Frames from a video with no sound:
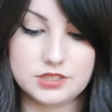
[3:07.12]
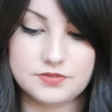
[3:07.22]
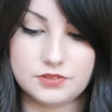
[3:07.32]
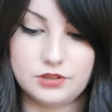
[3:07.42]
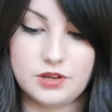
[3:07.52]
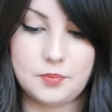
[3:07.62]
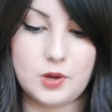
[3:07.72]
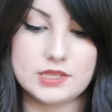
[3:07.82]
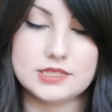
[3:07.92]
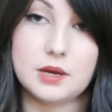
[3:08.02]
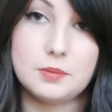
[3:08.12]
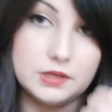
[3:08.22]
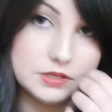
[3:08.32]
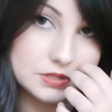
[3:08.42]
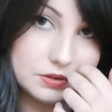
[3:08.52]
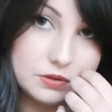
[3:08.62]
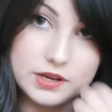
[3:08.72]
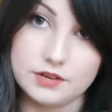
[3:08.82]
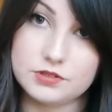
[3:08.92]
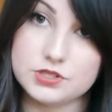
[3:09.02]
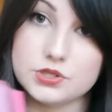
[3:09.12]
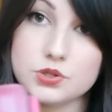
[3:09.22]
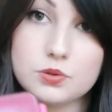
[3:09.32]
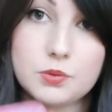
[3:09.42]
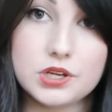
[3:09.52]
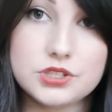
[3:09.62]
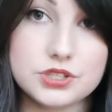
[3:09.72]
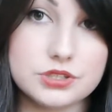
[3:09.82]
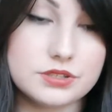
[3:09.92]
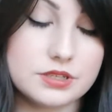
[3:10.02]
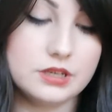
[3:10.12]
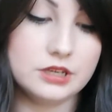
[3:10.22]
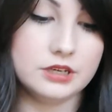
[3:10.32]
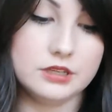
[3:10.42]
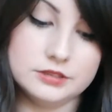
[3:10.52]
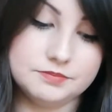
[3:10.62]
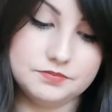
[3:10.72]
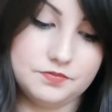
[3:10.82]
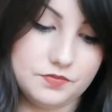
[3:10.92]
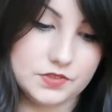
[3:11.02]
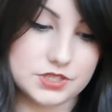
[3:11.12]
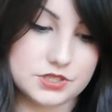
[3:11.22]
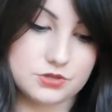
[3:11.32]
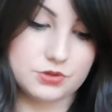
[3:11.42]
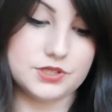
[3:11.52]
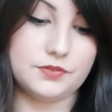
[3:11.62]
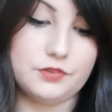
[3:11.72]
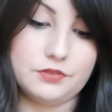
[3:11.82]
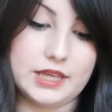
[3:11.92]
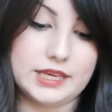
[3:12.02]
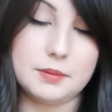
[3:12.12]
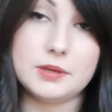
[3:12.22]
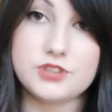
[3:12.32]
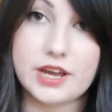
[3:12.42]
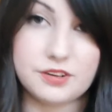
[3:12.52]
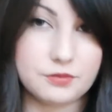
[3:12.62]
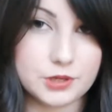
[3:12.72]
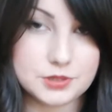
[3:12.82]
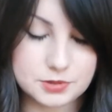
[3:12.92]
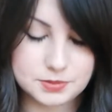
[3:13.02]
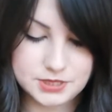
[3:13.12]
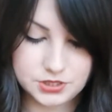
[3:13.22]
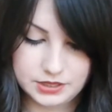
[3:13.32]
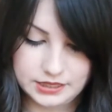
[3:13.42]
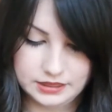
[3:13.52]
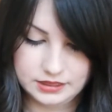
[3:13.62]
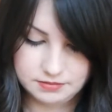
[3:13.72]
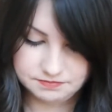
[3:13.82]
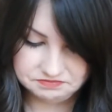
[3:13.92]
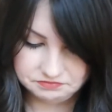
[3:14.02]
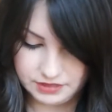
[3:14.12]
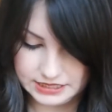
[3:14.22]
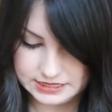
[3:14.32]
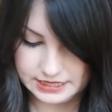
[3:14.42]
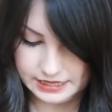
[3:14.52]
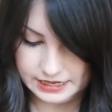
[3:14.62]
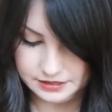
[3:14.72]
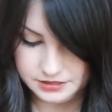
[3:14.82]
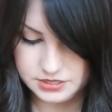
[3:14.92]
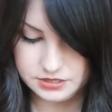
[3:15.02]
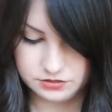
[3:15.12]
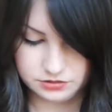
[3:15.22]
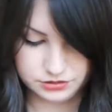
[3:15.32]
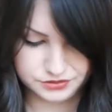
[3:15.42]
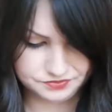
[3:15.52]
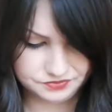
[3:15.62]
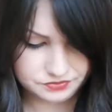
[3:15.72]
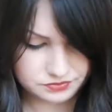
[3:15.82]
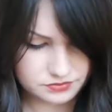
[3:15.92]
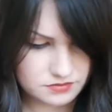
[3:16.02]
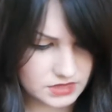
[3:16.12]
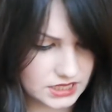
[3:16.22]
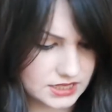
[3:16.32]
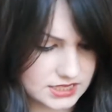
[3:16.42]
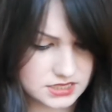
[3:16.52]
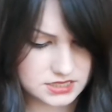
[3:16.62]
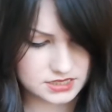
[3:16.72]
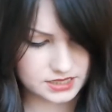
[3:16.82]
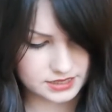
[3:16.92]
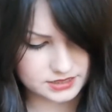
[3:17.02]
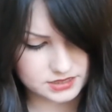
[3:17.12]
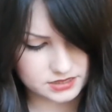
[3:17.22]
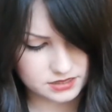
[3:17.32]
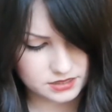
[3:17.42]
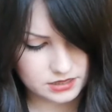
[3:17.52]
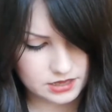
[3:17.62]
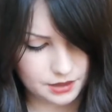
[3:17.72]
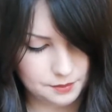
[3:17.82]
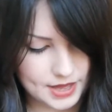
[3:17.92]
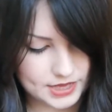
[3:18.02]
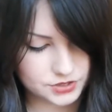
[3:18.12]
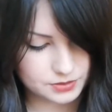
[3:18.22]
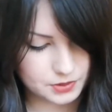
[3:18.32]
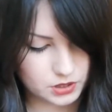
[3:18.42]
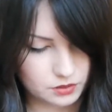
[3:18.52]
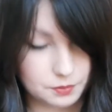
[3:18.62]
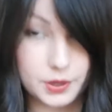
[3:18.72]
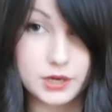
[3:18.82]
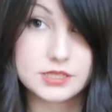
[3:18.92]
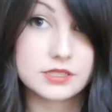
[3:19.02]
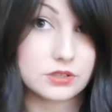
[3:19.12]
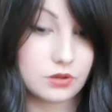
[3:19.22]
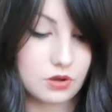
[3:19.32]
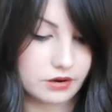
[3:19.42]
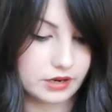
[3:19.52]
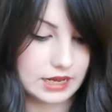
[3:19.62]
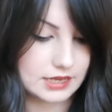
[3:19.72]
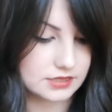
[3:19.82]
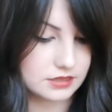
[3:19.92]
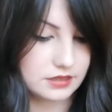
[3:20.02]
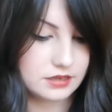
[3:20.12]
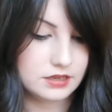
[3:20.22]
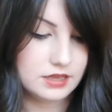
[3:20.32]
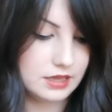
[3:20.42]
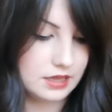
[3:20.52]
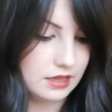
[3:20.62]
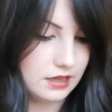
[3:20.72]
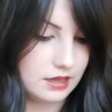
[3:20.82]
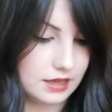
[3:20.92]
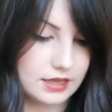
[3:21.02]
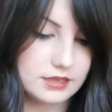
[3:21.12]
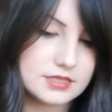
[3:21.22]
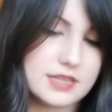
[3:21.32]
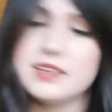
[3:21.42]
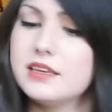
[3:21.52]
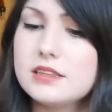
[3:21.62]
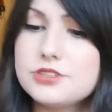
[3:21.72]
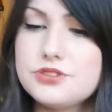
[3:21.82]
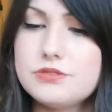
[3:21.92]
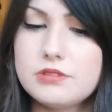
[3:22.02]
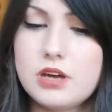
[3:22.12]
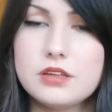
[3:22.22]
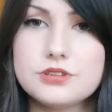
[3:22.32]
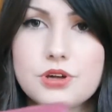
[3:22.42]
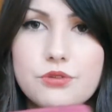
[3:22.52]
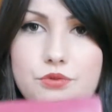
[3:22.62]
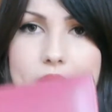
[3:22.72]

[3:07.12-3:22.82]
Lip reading: useful. I bought this a couple of years ago and I've used it so much. It's just so useful for like keeping track of what you're supposed to be doing and things like that. So this is a Metropole personal organiser, and I think the colour is called